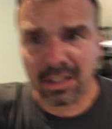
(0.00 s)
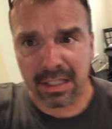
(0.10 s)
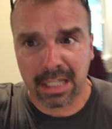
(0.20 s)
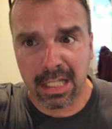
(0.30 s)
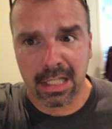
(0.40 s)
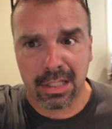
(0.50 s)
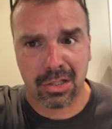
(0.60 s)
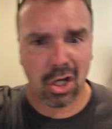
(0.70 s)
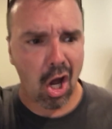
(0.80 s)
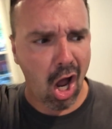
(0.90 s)
like they need to
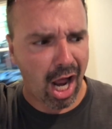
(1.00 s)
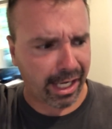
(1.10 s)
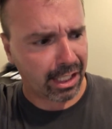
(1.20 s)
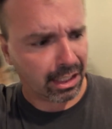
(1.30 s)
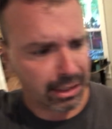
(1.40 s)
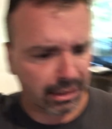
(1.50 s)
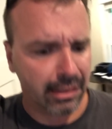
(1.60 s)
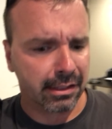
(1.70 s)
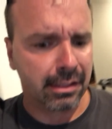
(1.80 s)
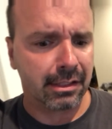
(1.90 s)
talk?
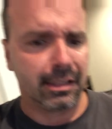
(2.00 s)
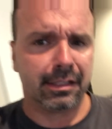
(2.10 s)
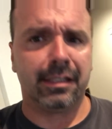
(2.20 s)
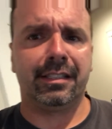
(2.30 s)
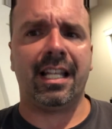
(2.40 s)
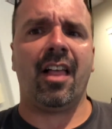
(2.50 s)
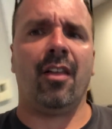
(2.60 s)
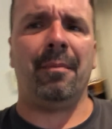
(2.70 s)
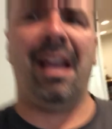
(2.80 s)
Tell him,